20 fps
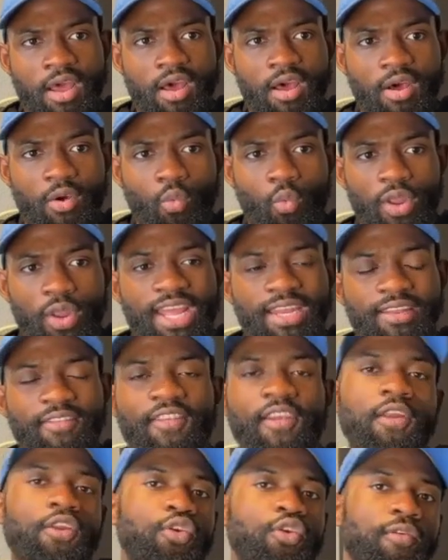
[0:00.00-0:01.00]
we
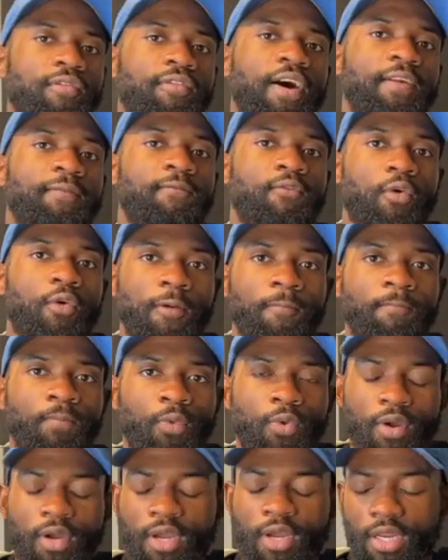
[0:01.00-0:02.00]
continue to fight for,
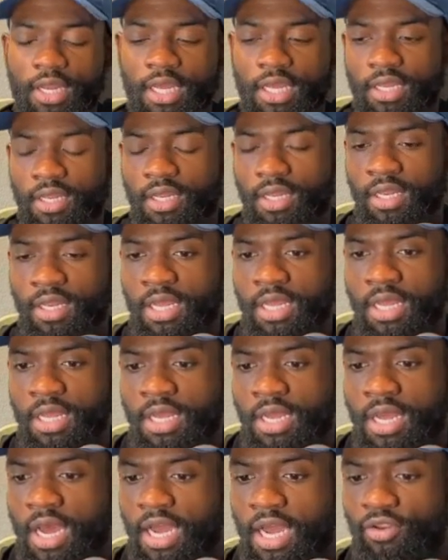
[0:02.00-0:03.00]
right? And
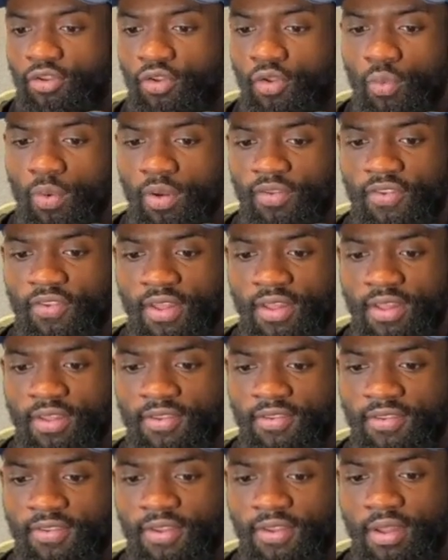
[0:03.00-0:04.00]
I do want to say
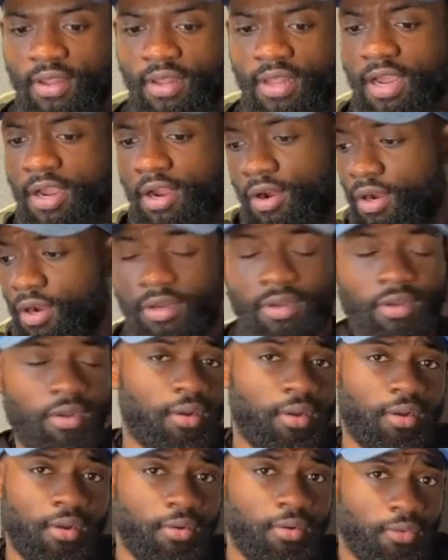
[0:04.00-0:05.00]
this here,
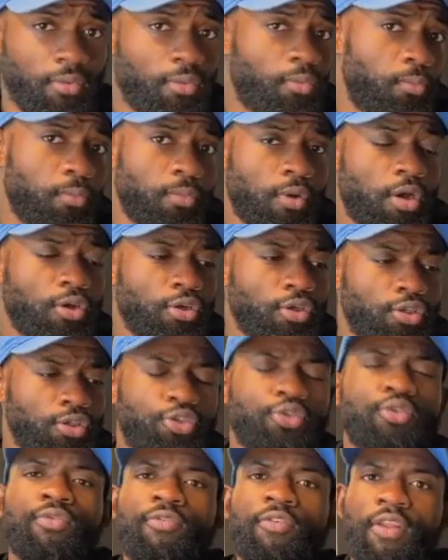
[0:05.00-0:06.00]
and
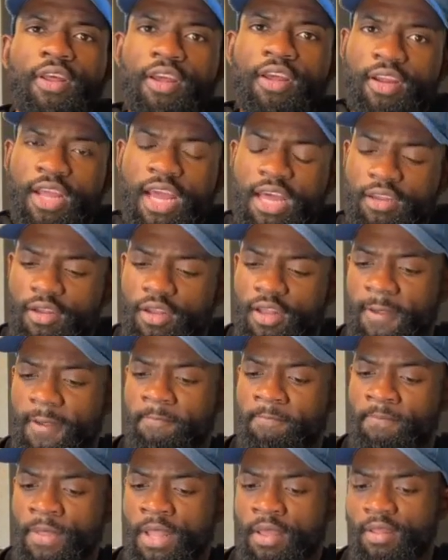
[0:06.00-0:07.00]
truthfully and candidly,
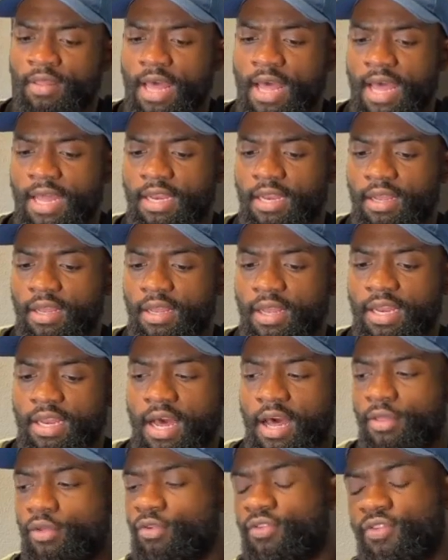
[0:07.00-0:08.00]
that in
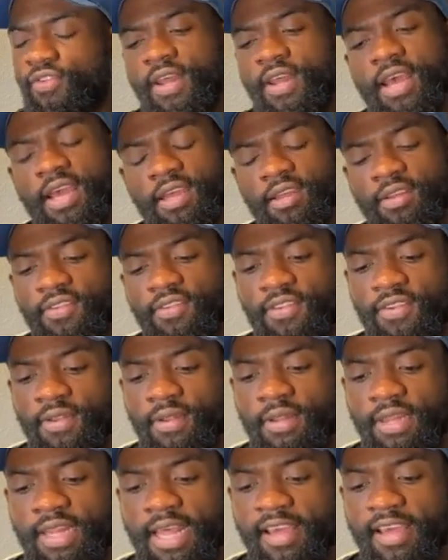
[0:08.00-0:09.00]
other states,
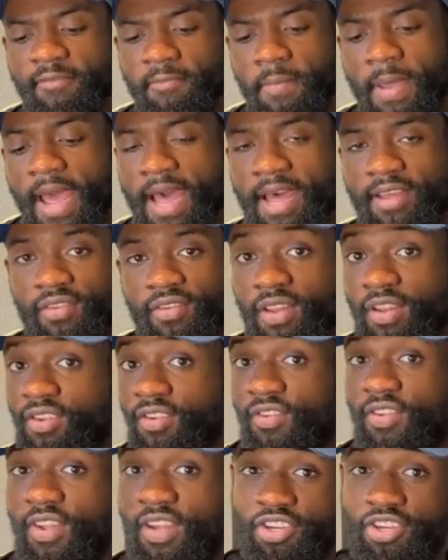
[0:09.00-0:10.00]
they have passed
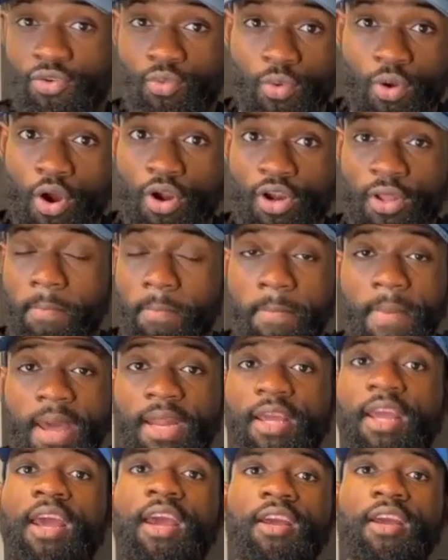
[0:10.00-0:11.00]
legislation regarding
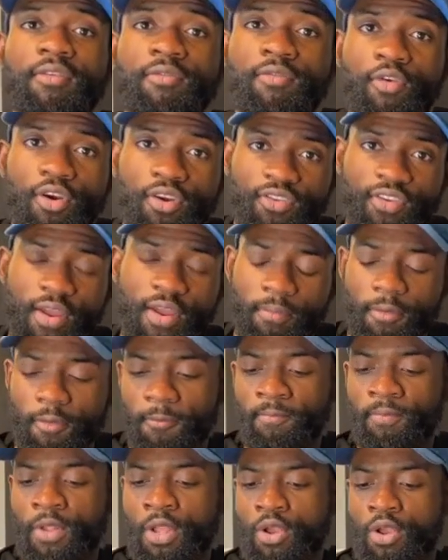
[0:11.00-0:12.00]
Medicaid, for example,
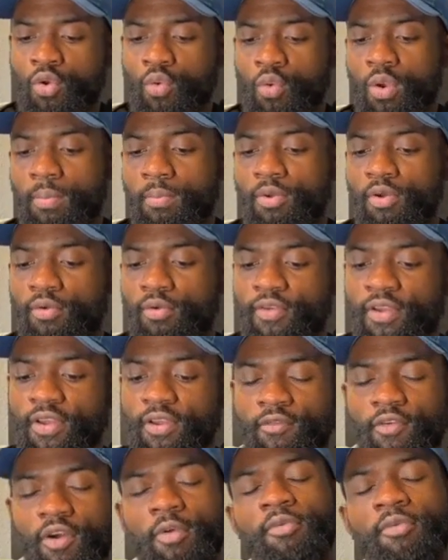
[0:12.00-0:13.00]
removing
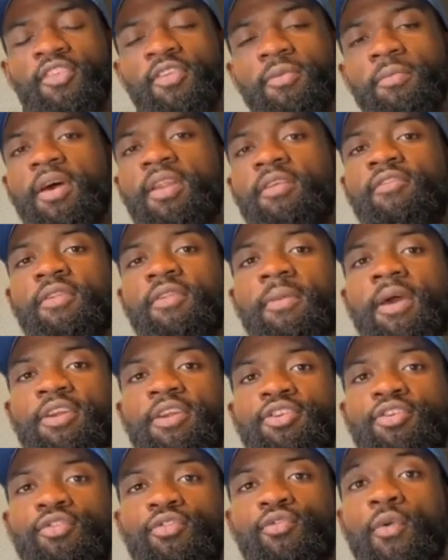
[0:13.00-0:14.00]
pharmacy benefit
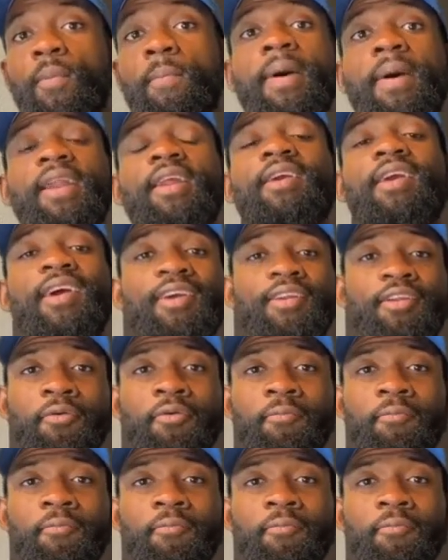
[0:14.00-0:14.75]
managers from Medicaid.